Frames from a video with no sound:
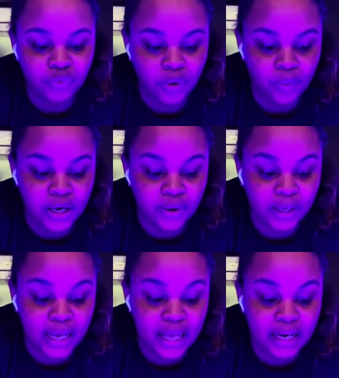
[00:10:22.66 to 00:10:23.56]
We don't
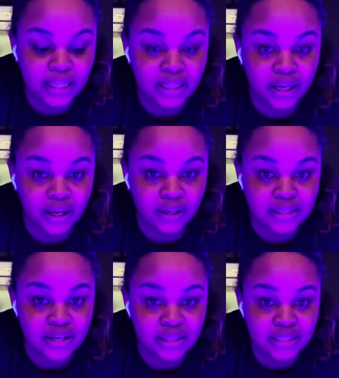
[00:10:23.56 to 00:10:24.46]
get anything because
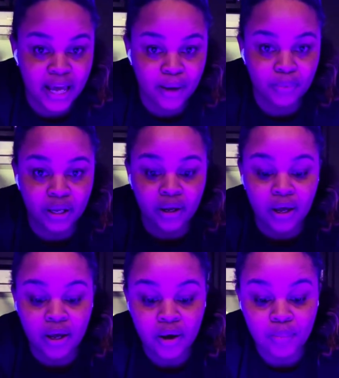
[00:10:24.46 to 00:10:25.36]
nothing's happening.
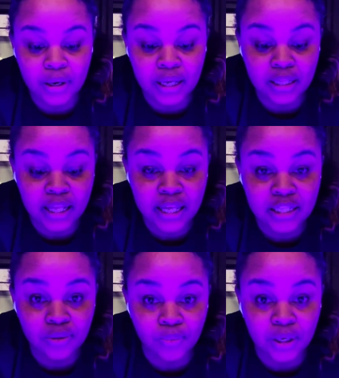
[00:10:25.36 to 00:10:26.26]
But in
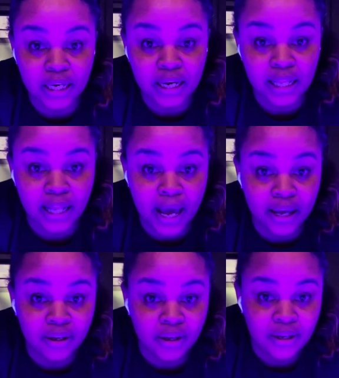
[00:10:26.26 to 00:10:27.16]
this, we're getting light.